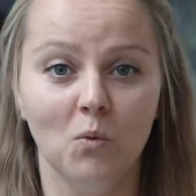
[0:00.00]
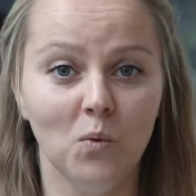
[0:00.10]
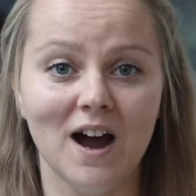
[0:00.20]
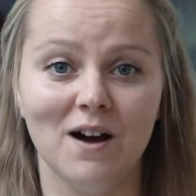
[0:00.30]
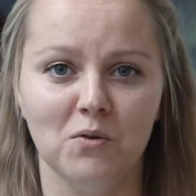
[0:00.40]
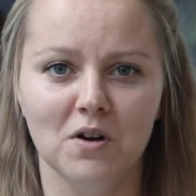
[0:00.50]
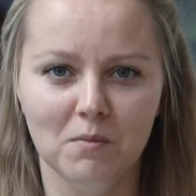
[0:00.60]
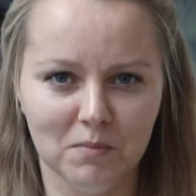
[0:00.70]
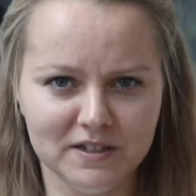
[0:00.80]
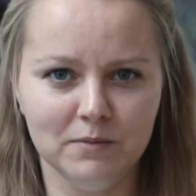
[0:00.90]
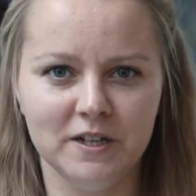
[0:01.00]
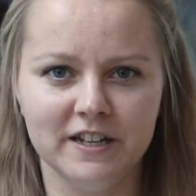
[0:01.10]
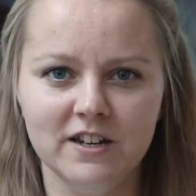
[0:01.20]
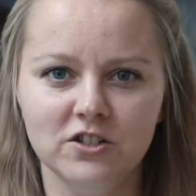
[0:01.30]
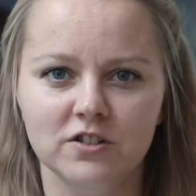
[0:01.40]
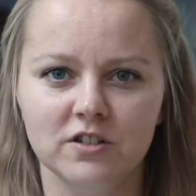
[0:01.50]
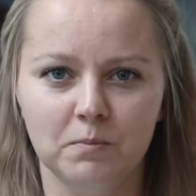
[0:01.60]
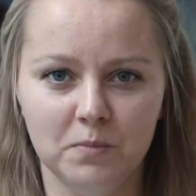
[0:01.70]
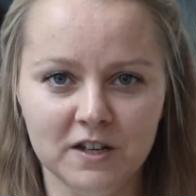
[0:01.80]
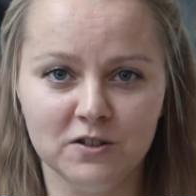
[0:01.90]
Wow, multiplication is a
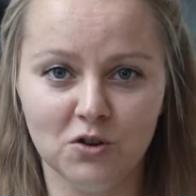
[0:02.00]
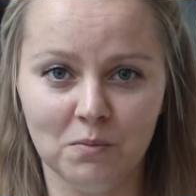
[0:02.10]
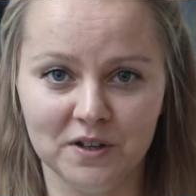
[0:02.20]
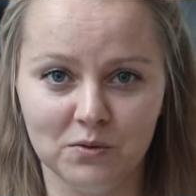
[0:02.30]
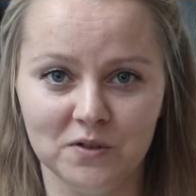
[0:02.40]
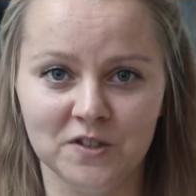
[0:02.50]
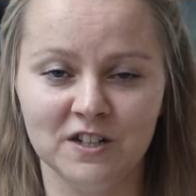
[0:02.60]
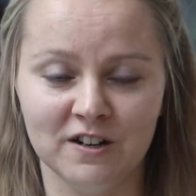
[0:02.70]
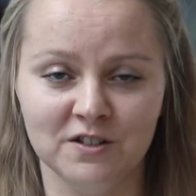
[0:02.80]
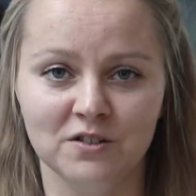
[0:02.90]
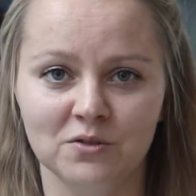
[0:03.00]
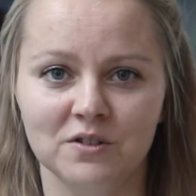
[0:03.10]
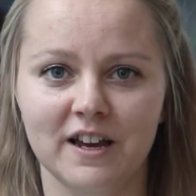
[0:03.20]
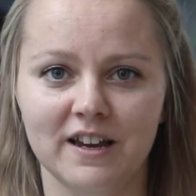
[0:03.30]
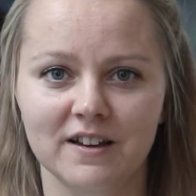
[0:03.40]
big topic we've started today.